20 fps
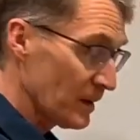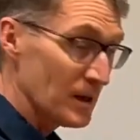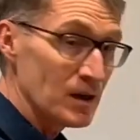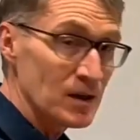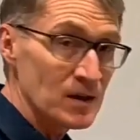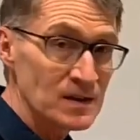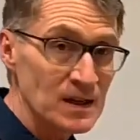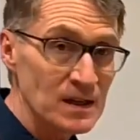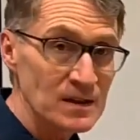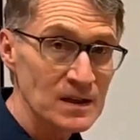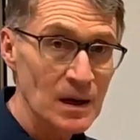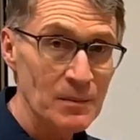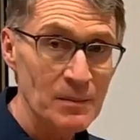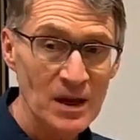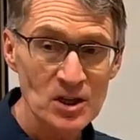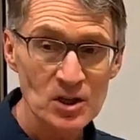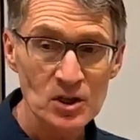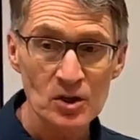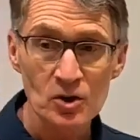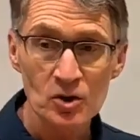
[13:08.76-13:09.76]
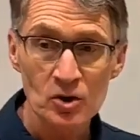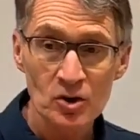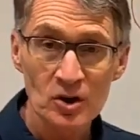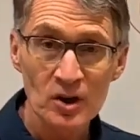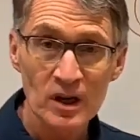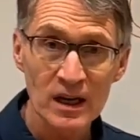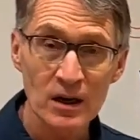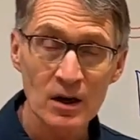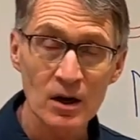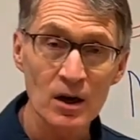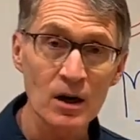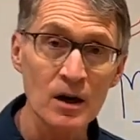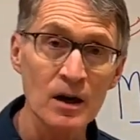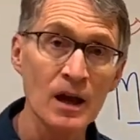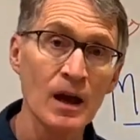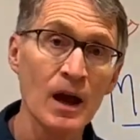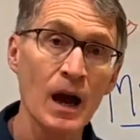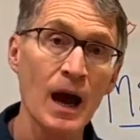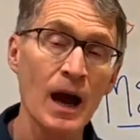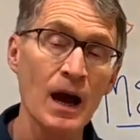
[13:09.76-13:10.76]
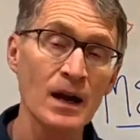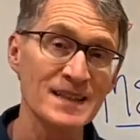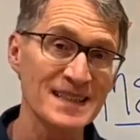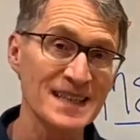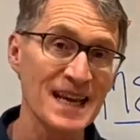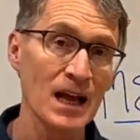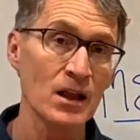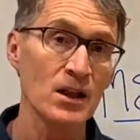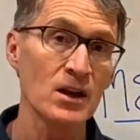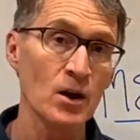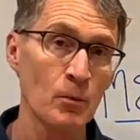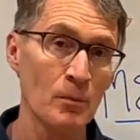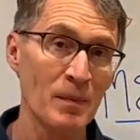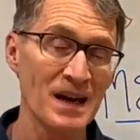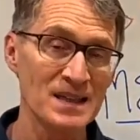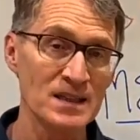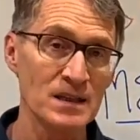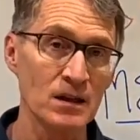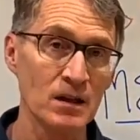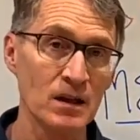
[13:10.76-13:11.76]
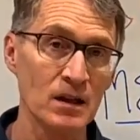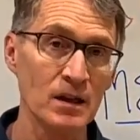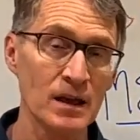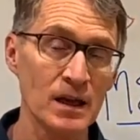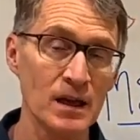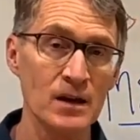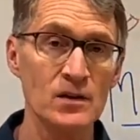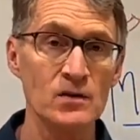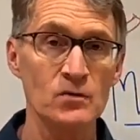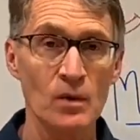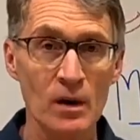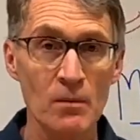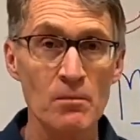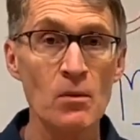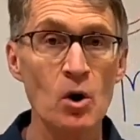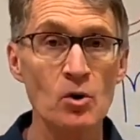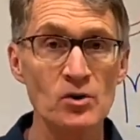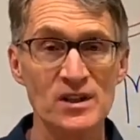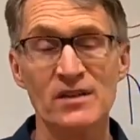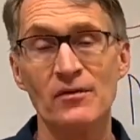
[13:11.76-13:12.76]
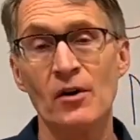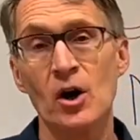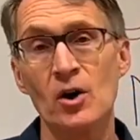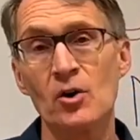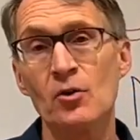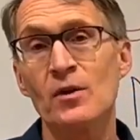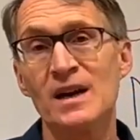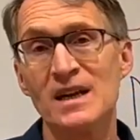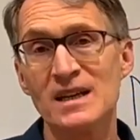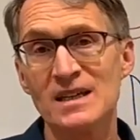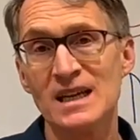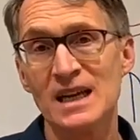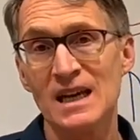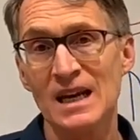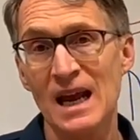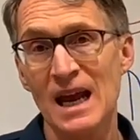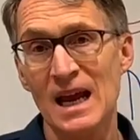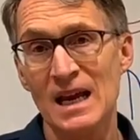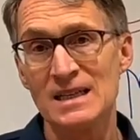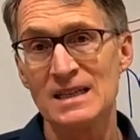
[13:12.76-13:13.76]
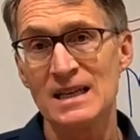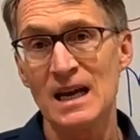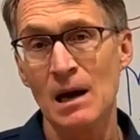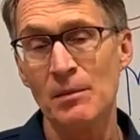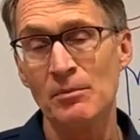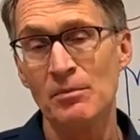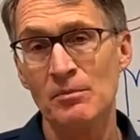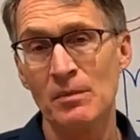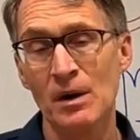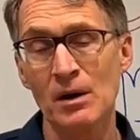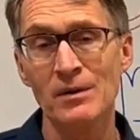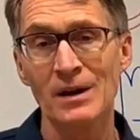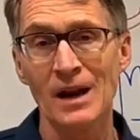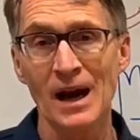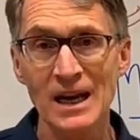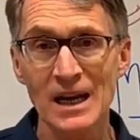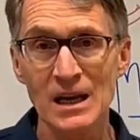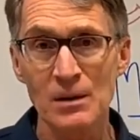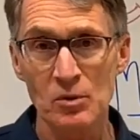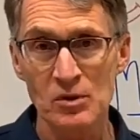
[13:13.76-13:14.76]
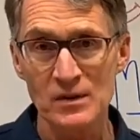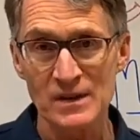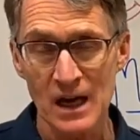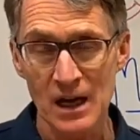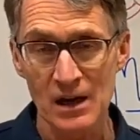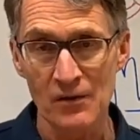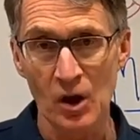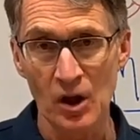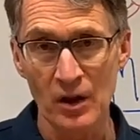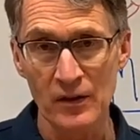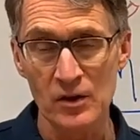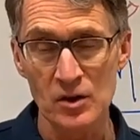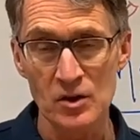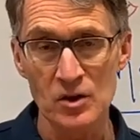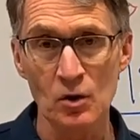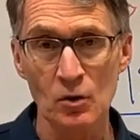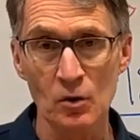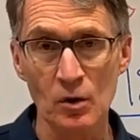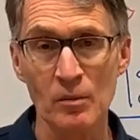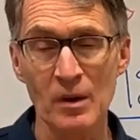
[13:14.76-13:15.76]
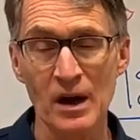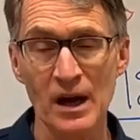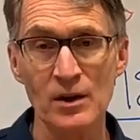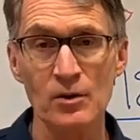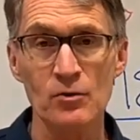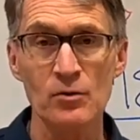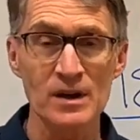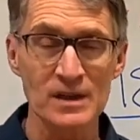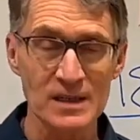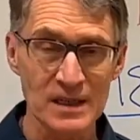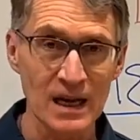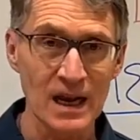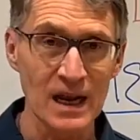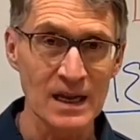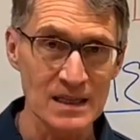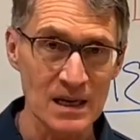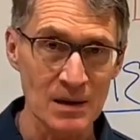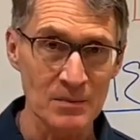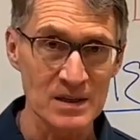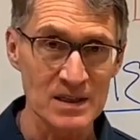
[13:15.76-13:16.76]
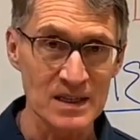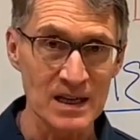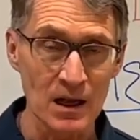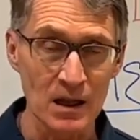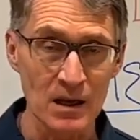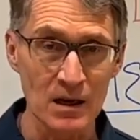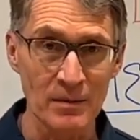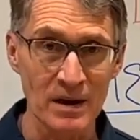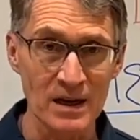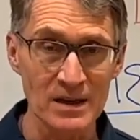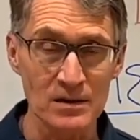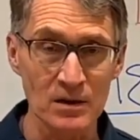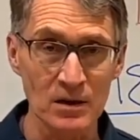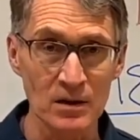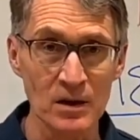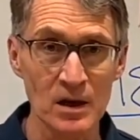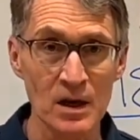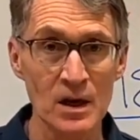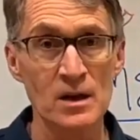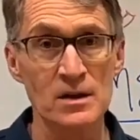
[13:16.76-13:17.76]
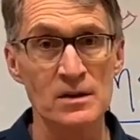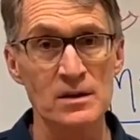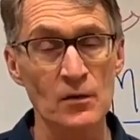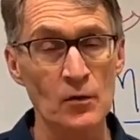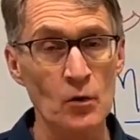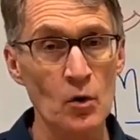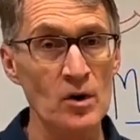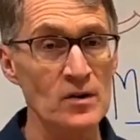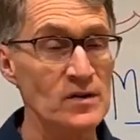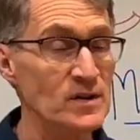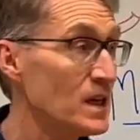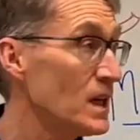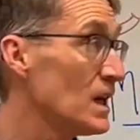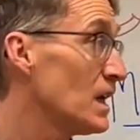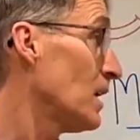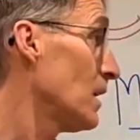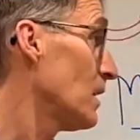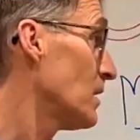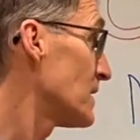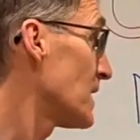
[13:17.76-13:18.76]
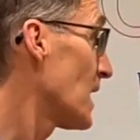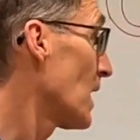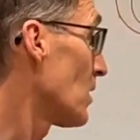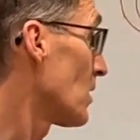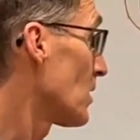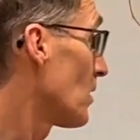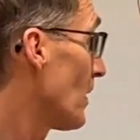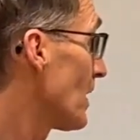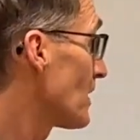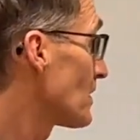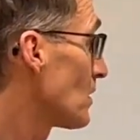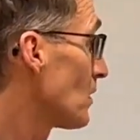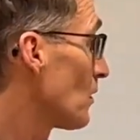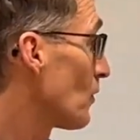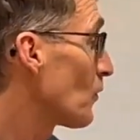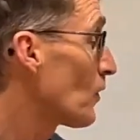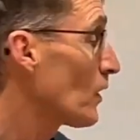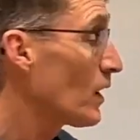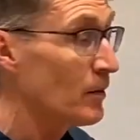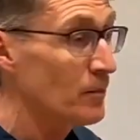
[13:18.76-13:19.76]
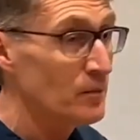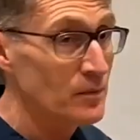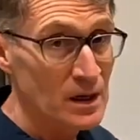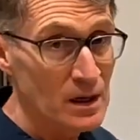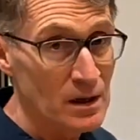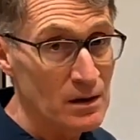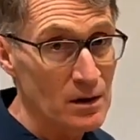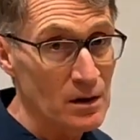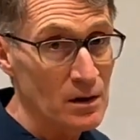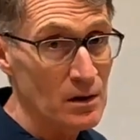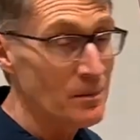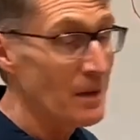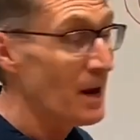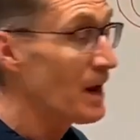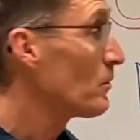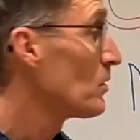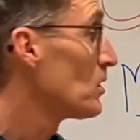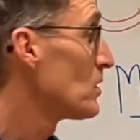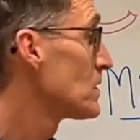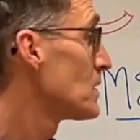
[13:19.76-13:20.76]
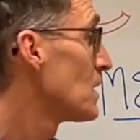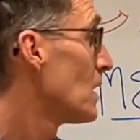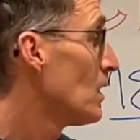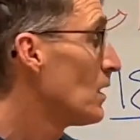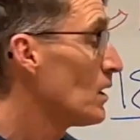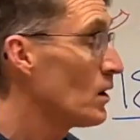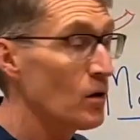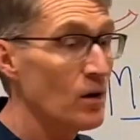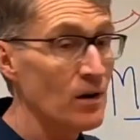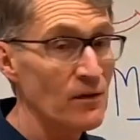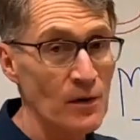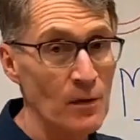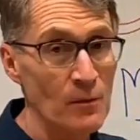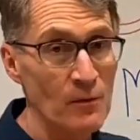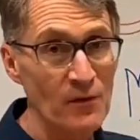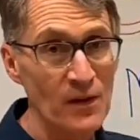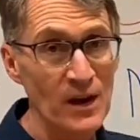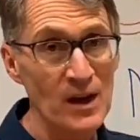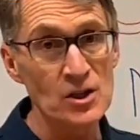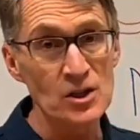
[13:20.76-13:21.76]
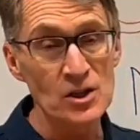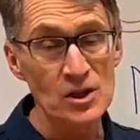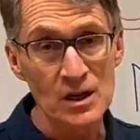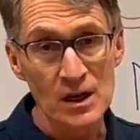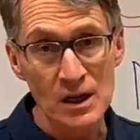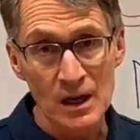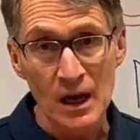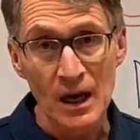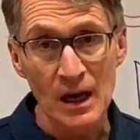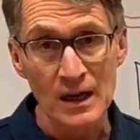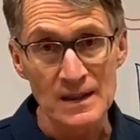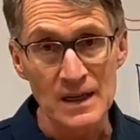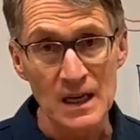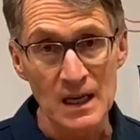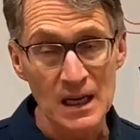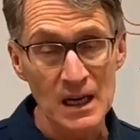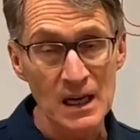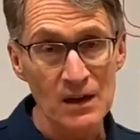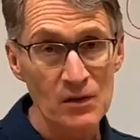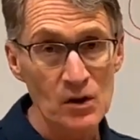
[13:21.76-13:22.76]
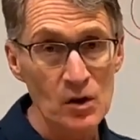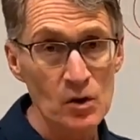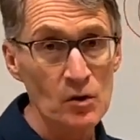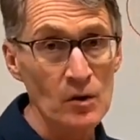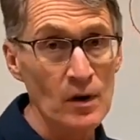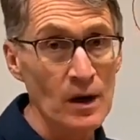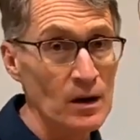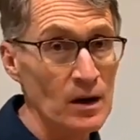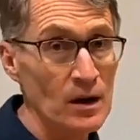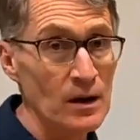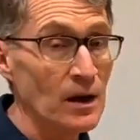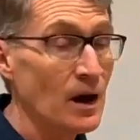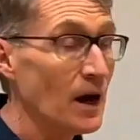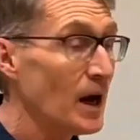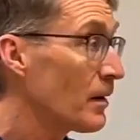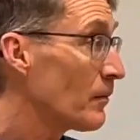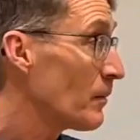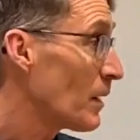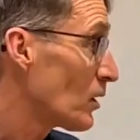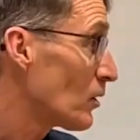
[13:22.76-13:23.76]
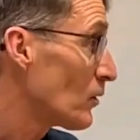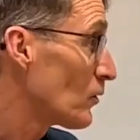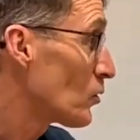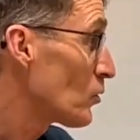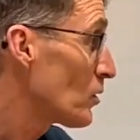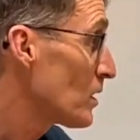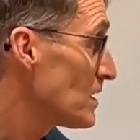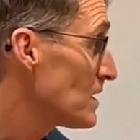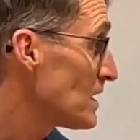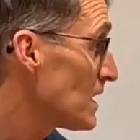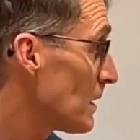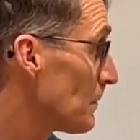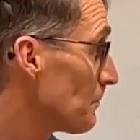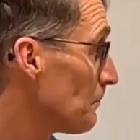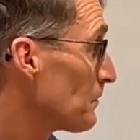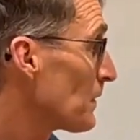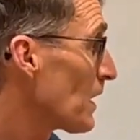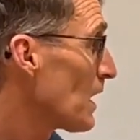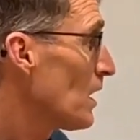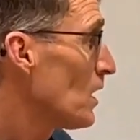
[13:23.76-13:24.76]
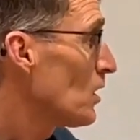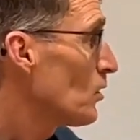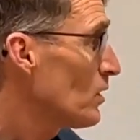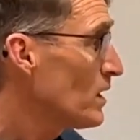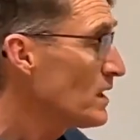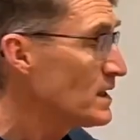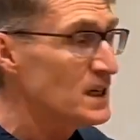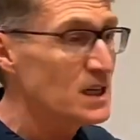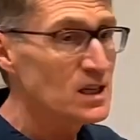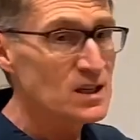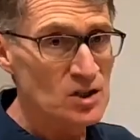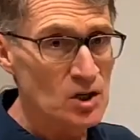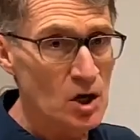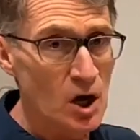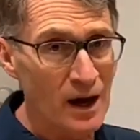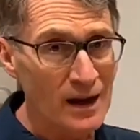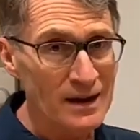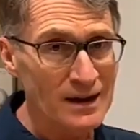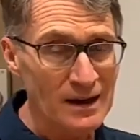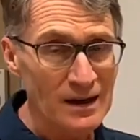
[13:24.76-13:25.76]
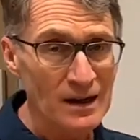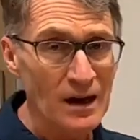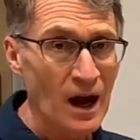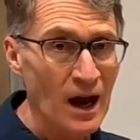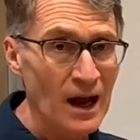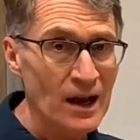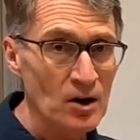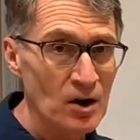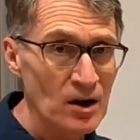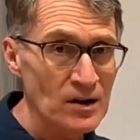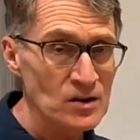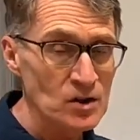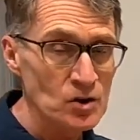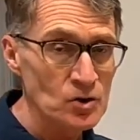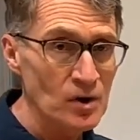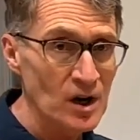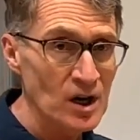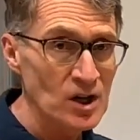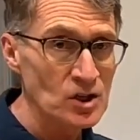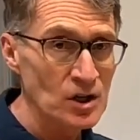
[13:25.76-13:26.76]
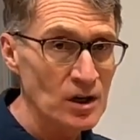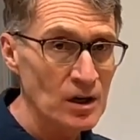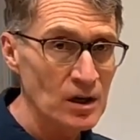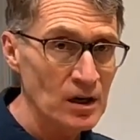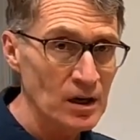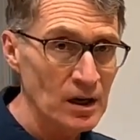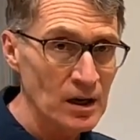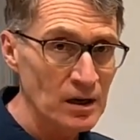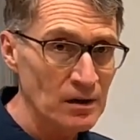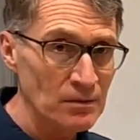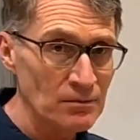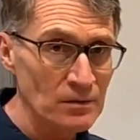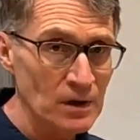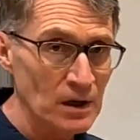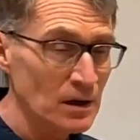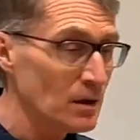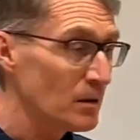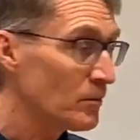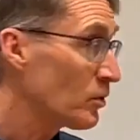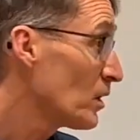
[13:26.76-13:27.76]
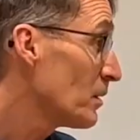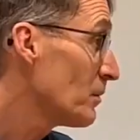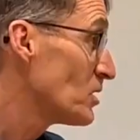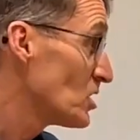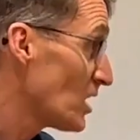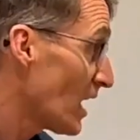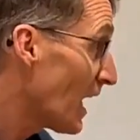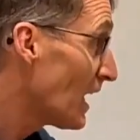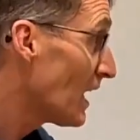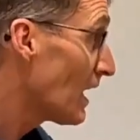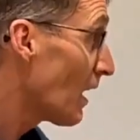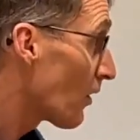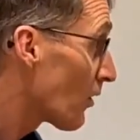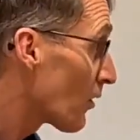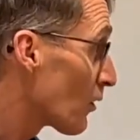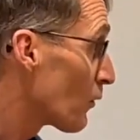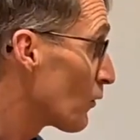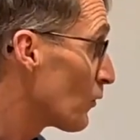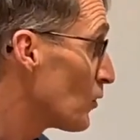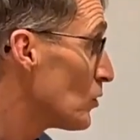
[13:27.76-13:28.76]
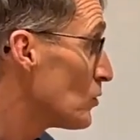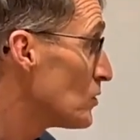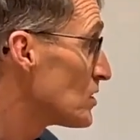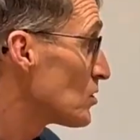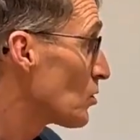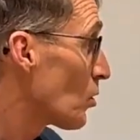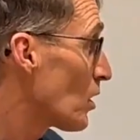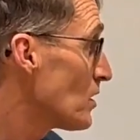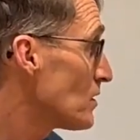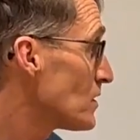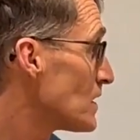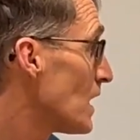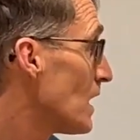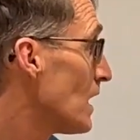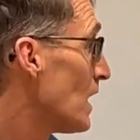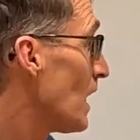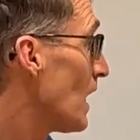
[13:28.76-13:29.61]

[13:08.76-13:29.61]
Because as I mentioned earlier, skeletal muscle is where most of our creatine ends up. About 90% of all of the total body creatine ends up in skeletal muscle. So of course, eating skeletal muscle from either mammals or from fish is going to give you a high amount of creatine. Creatine is not in high concentration in pretty much any other food source.